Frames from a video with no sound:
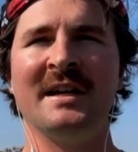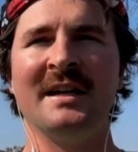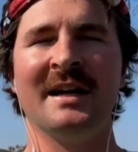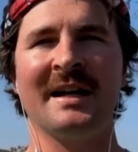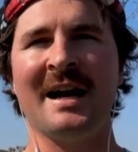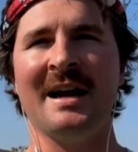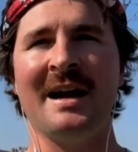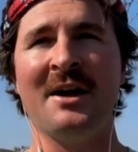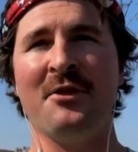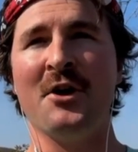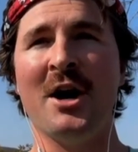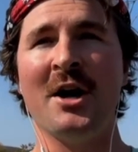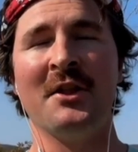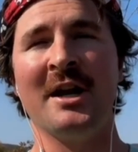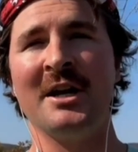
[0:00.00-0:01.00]
Like I
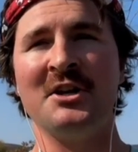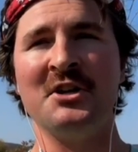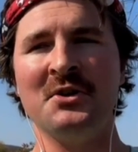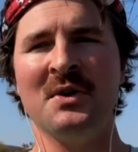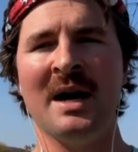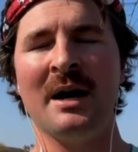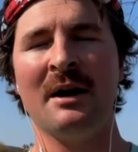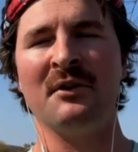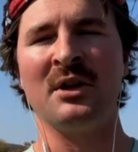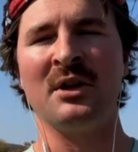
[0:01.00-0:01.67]
thought that I knew how everything